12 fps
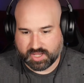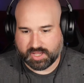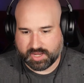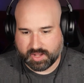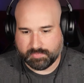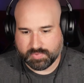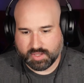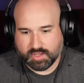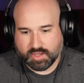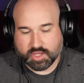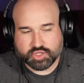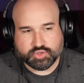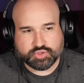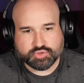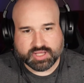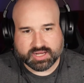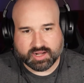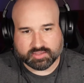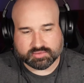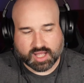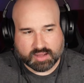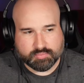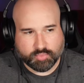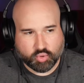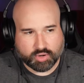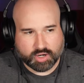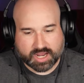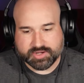yeah, yeah, You do get a lot more.